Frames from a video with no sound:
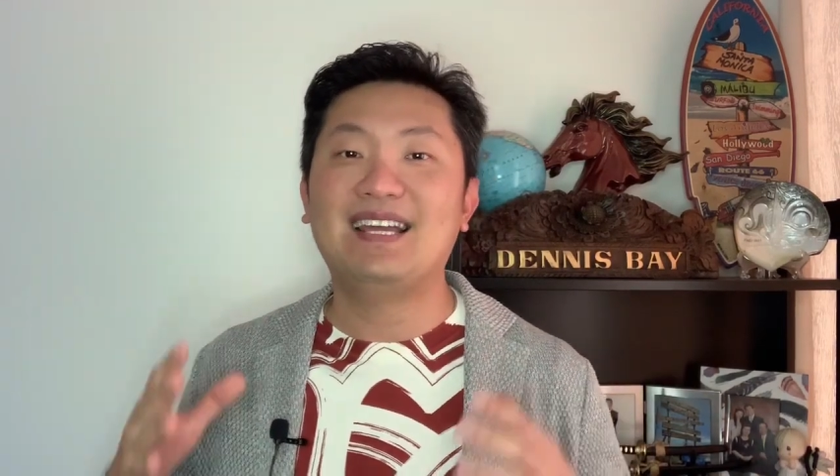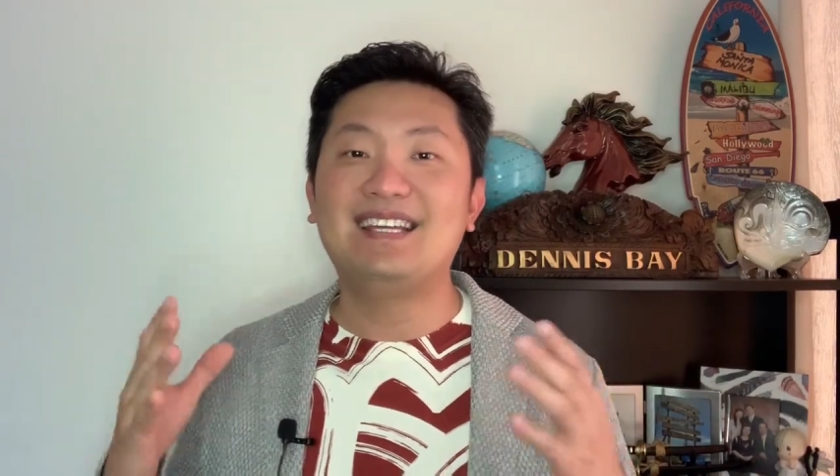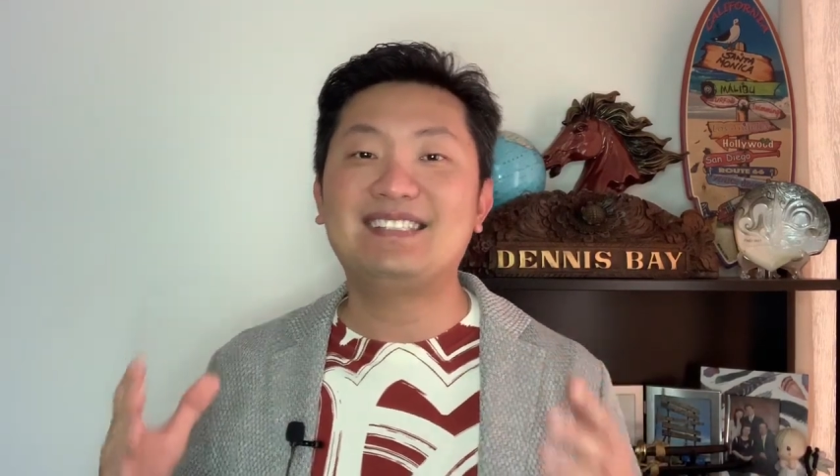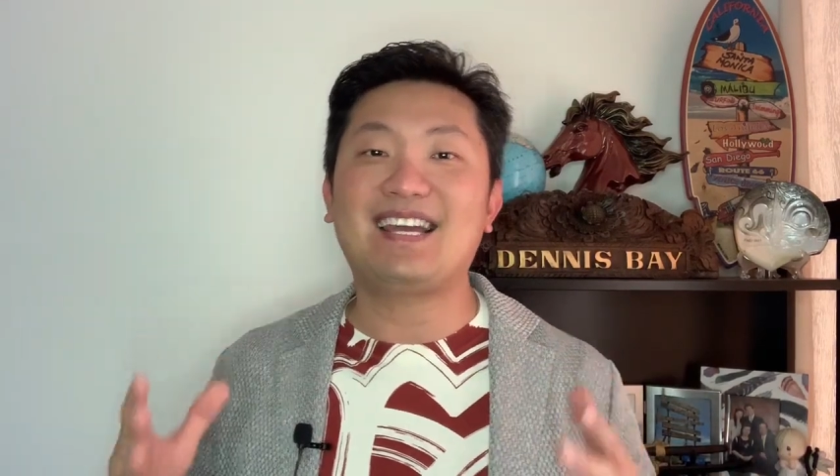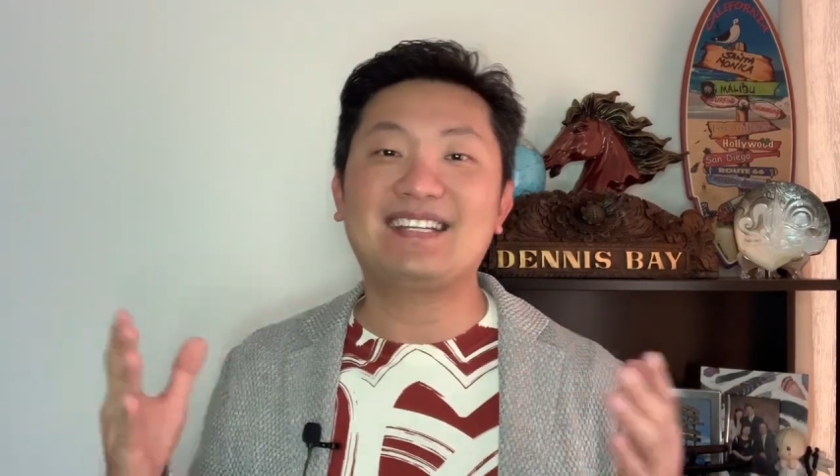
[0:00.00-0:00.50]

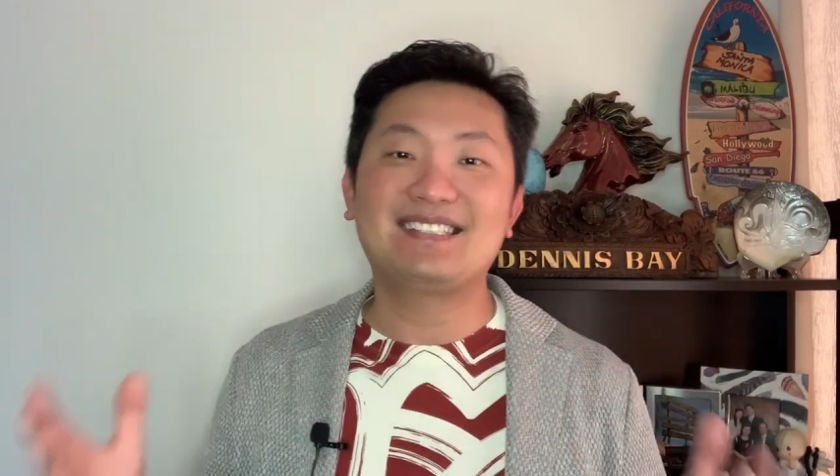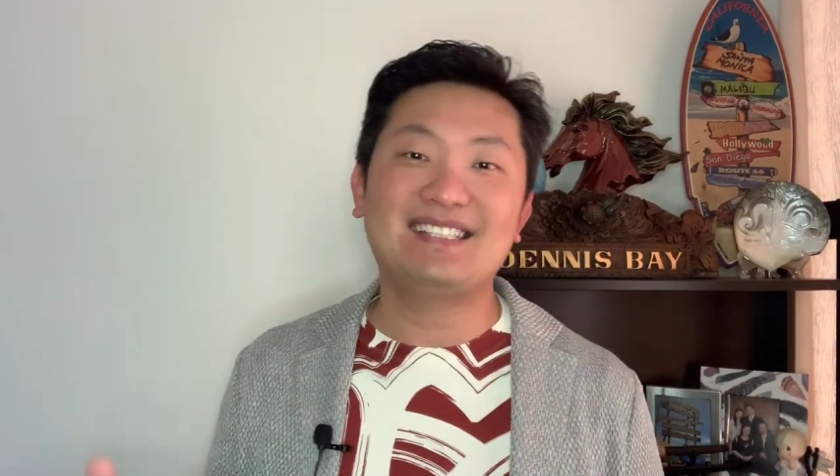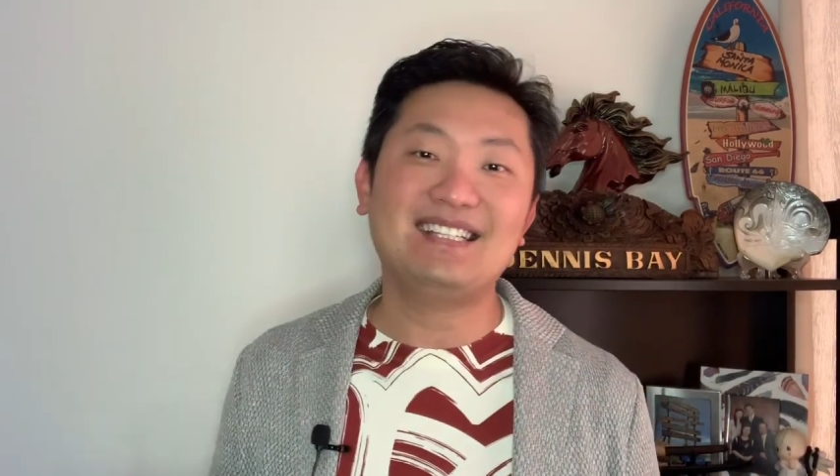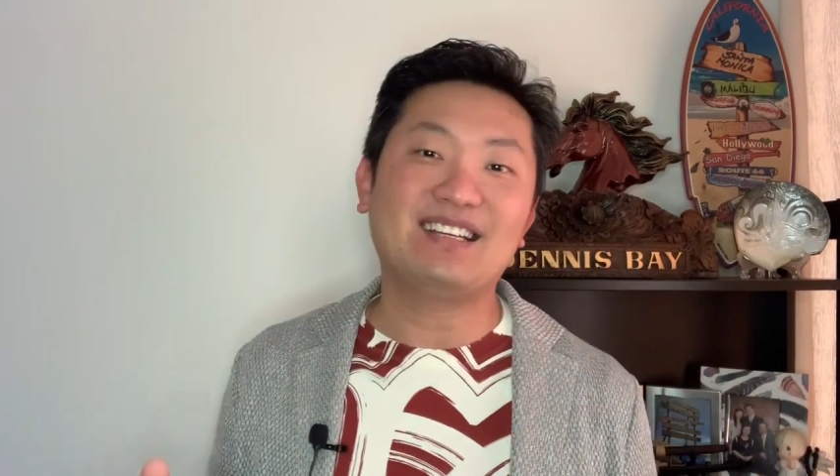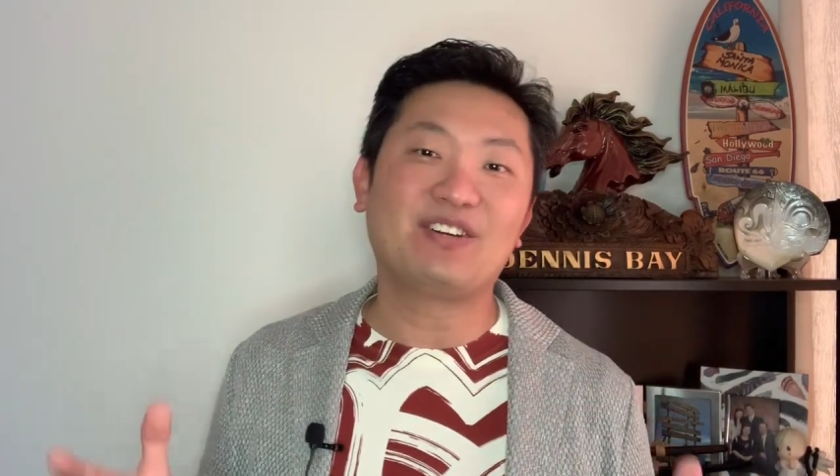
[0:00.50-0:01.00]
It's
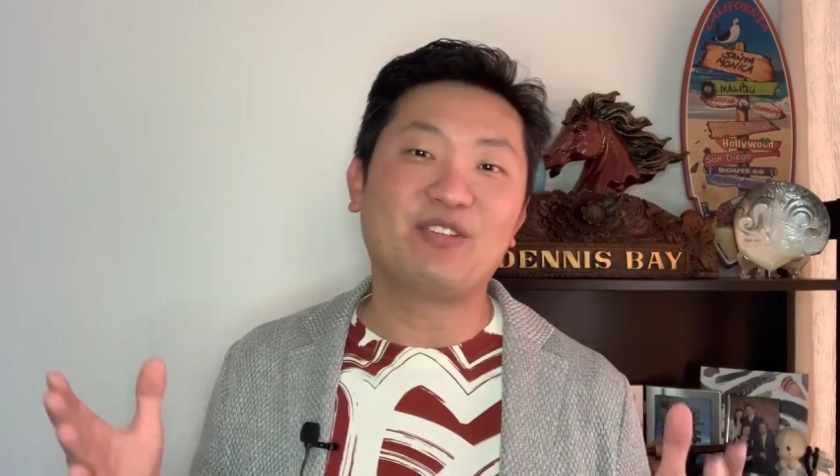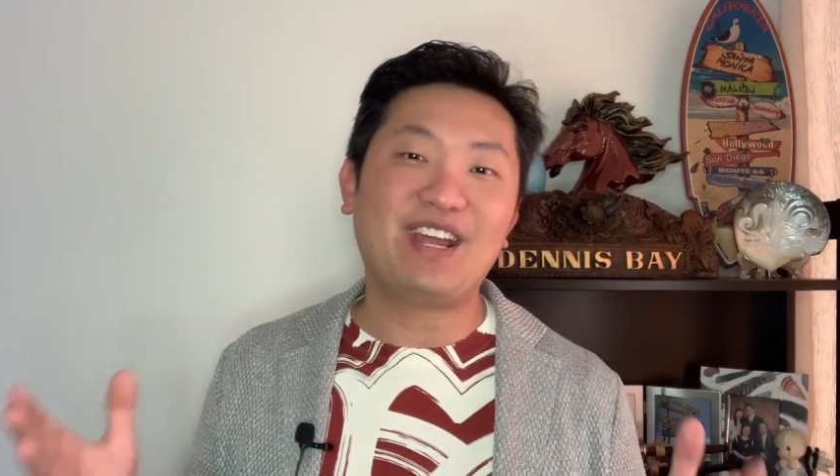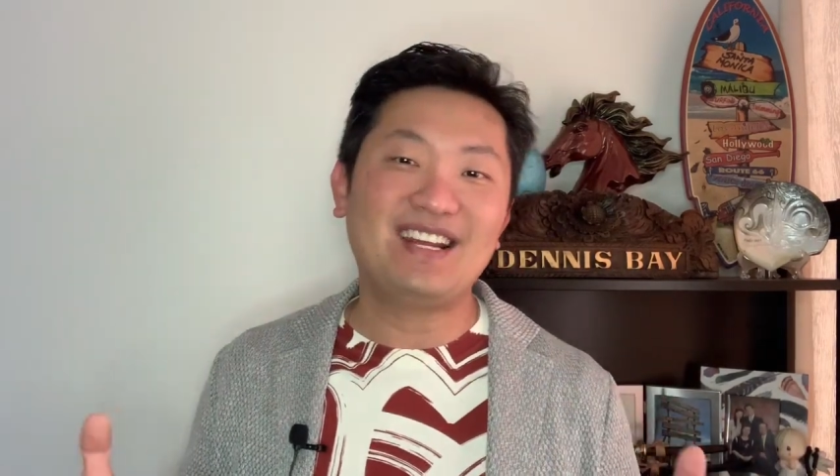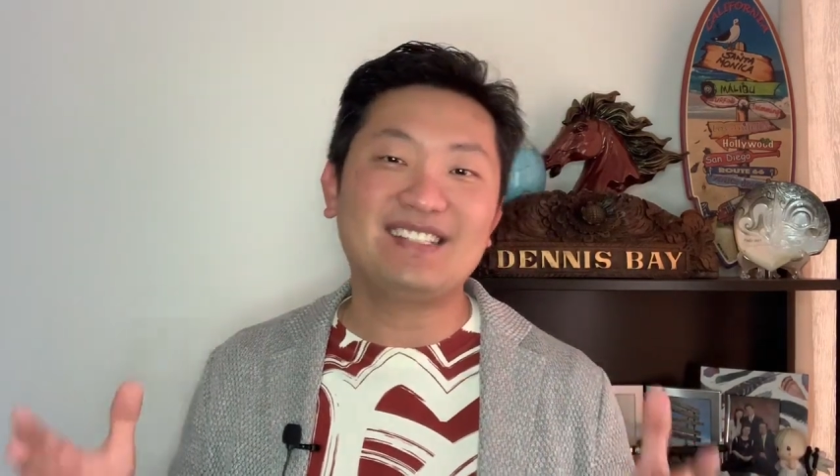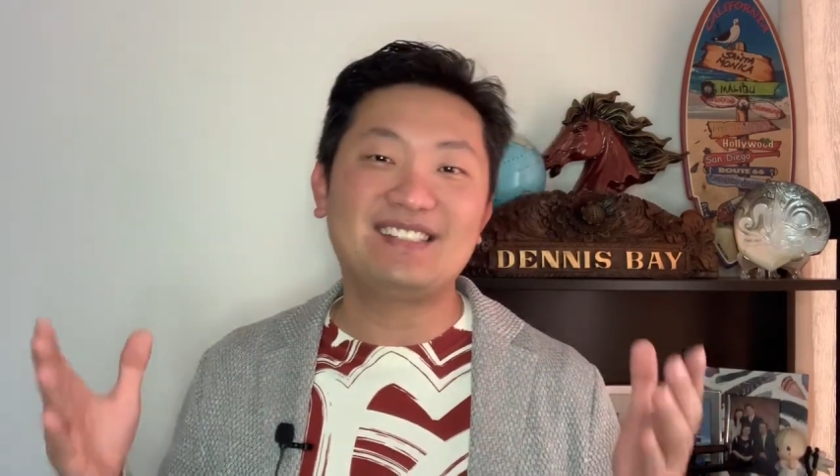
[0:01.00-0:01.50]
actually the
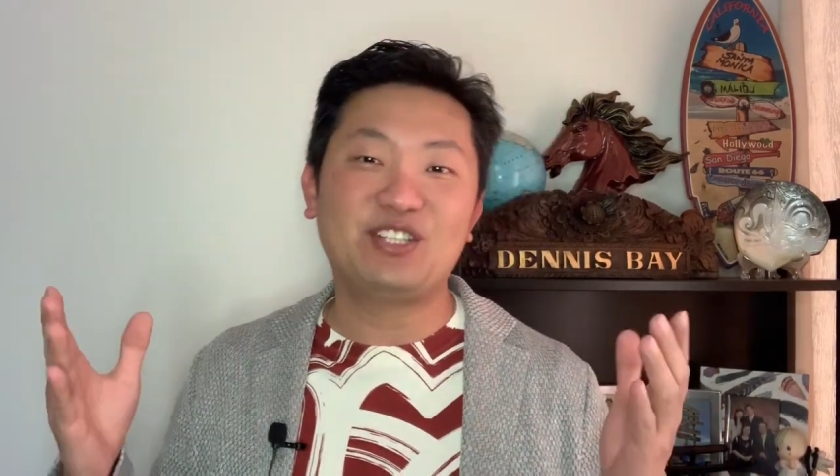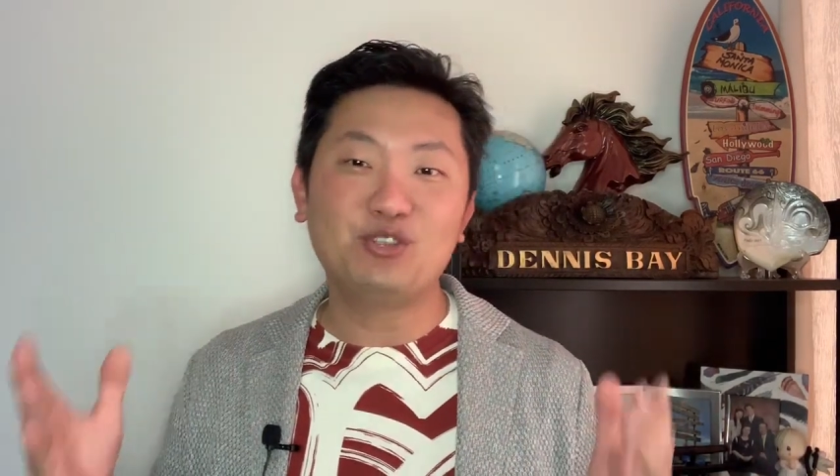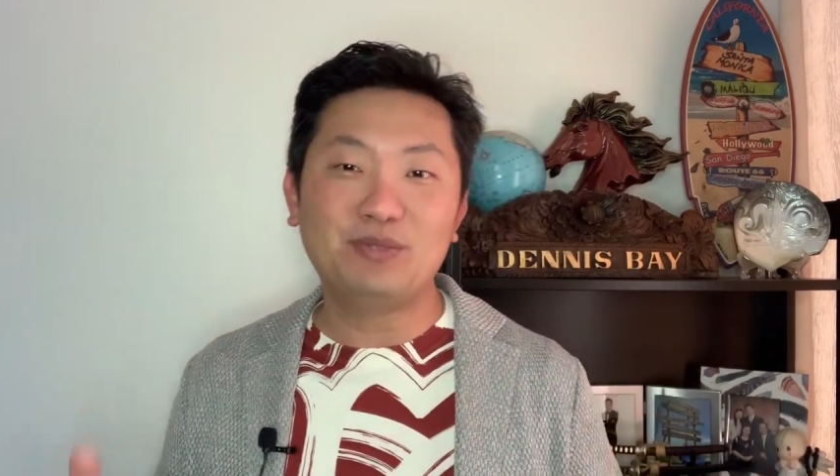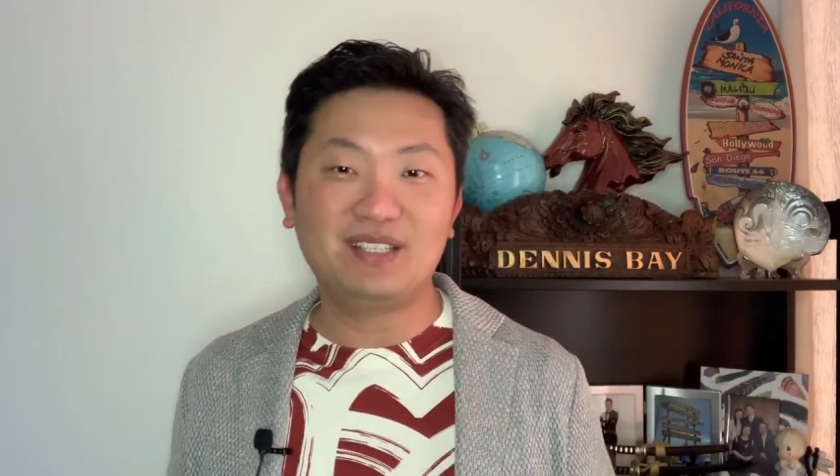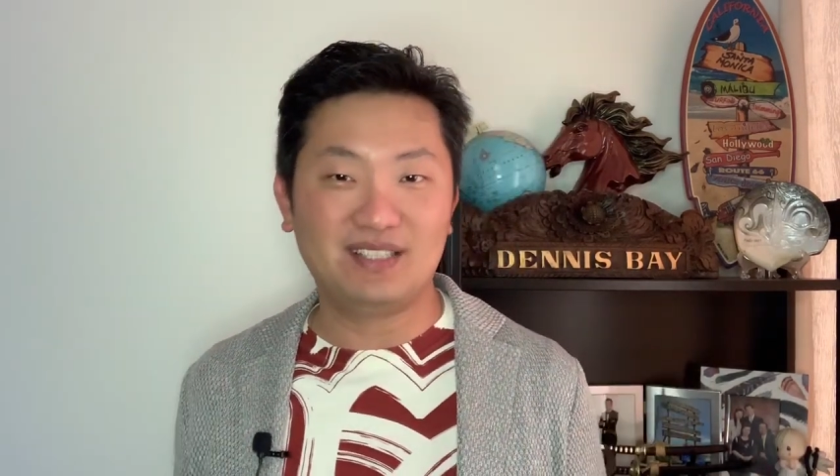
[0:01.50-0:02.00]
greatest
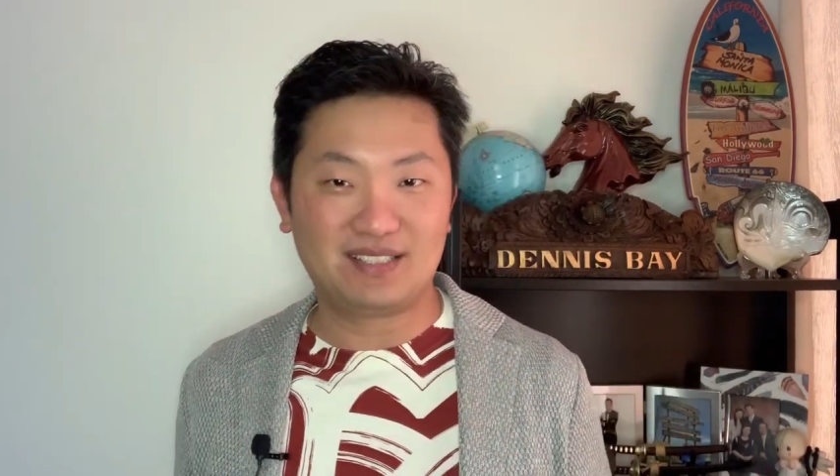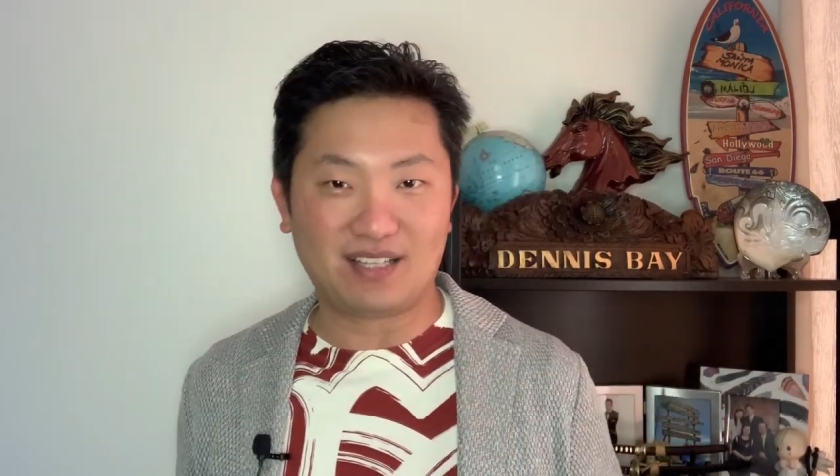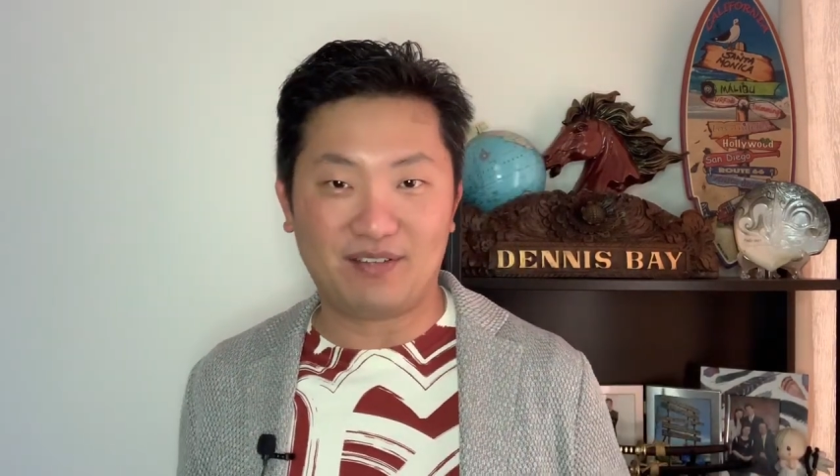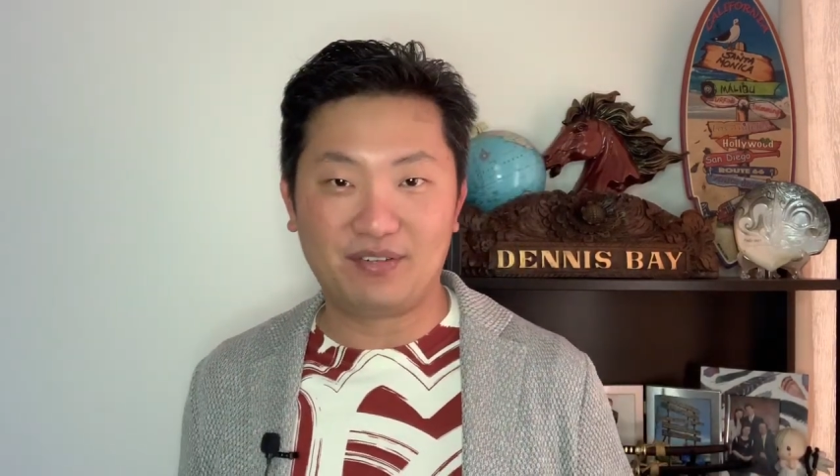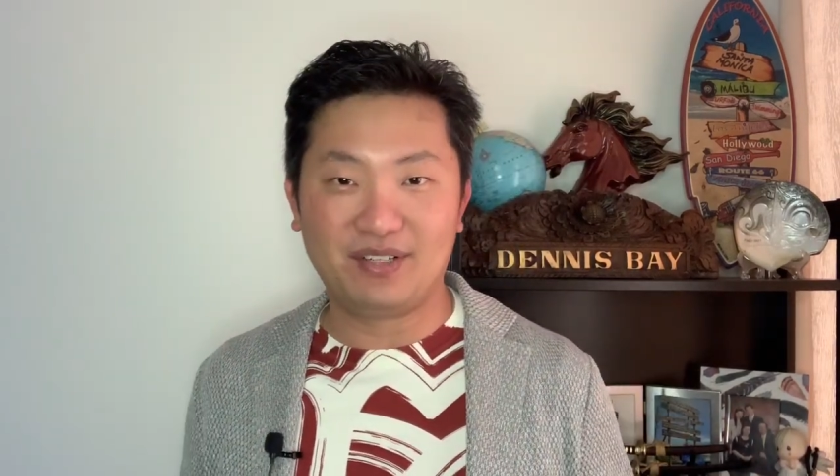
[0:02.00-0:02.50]
human
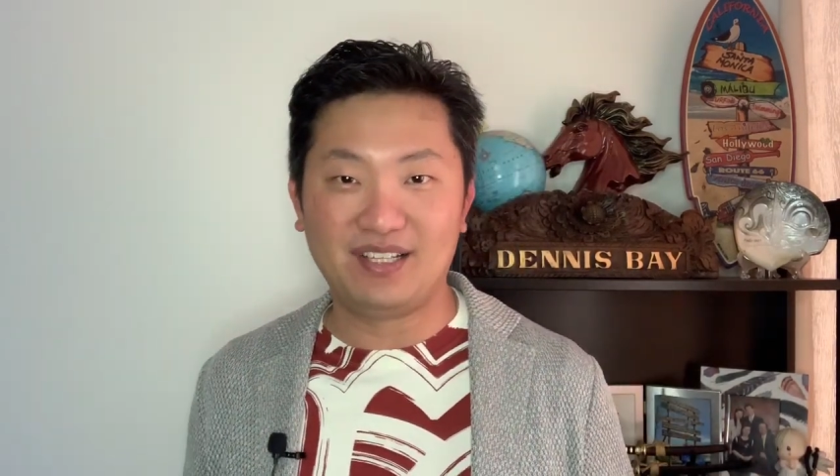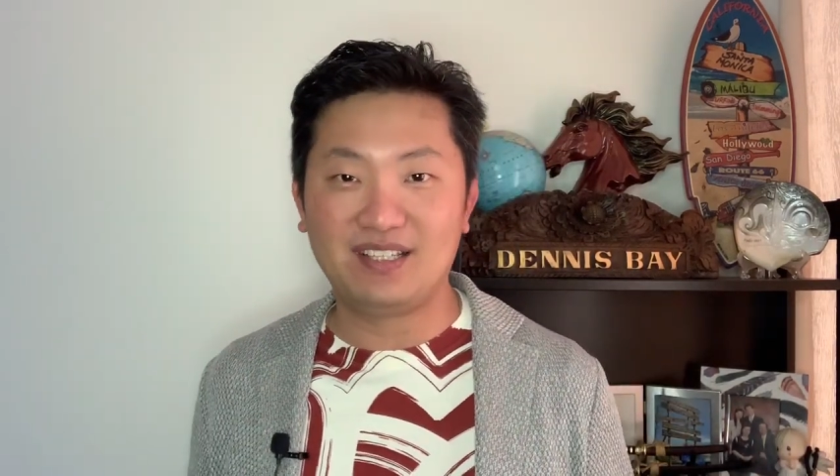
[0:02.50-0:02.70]
discovery